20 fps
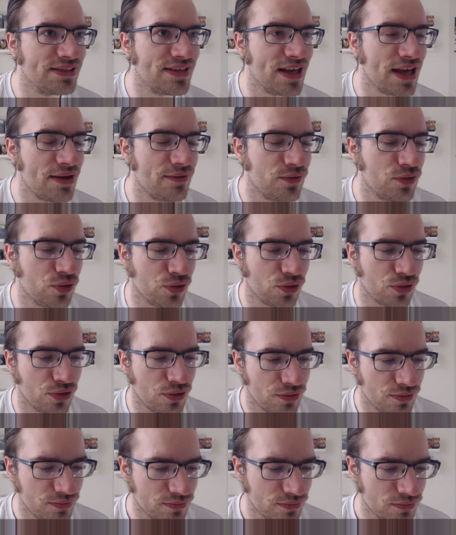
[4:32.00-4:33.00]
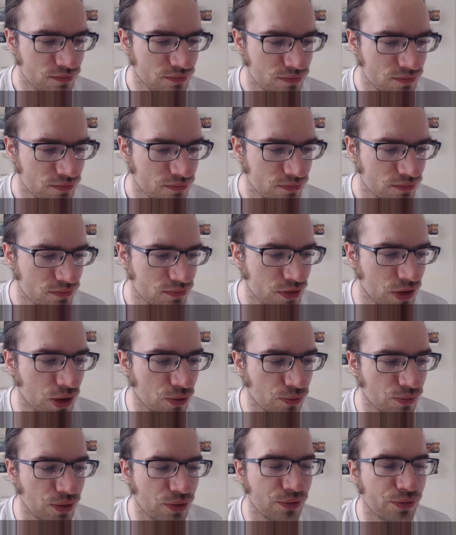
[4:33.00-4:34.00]
Xavier,
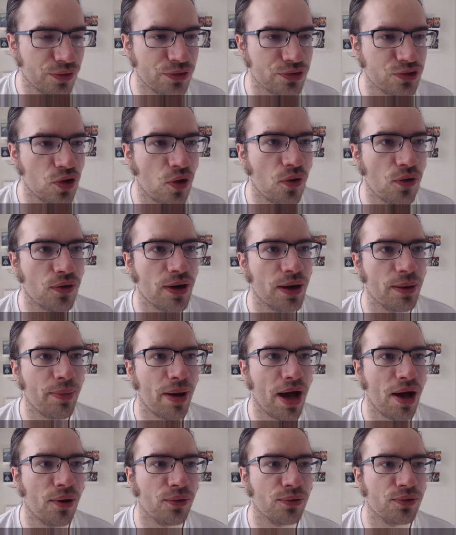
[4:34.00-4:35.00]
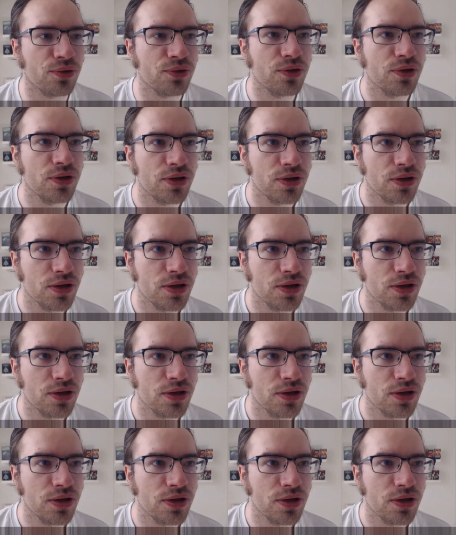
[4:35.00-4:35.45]
you know, they're they're talking about.